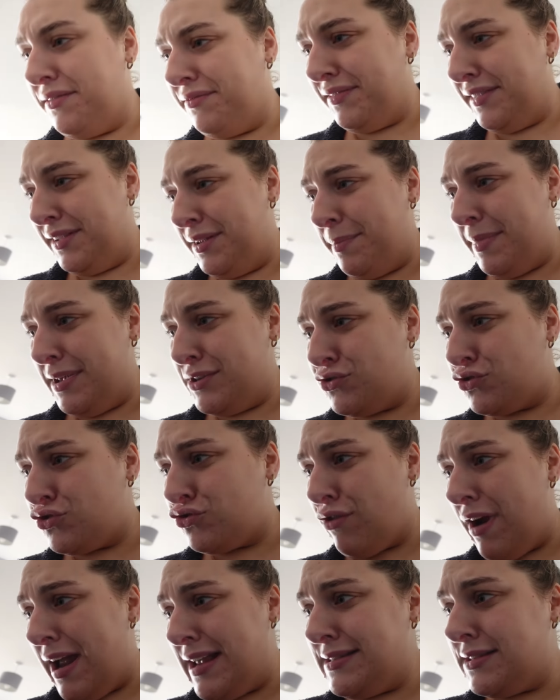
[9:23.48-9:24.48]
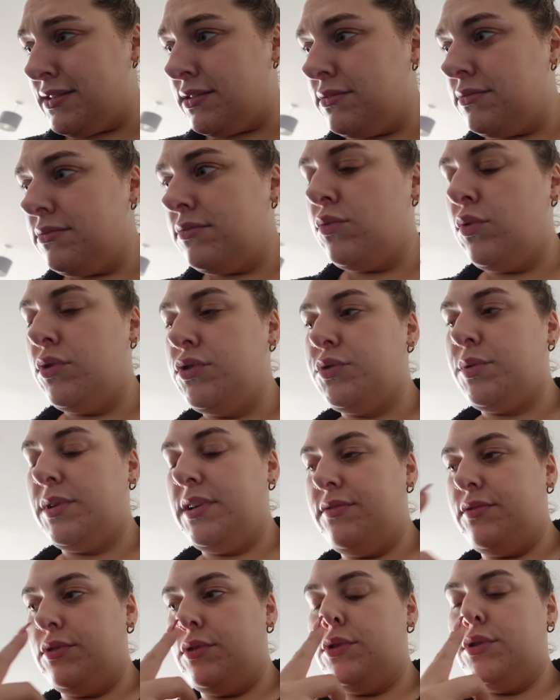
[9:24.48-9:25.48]
I feel a bit stressed.
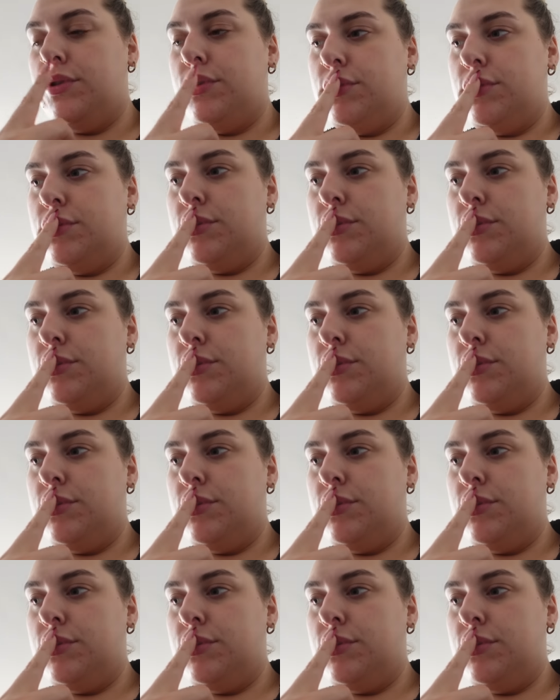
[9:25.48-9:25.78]
1:24.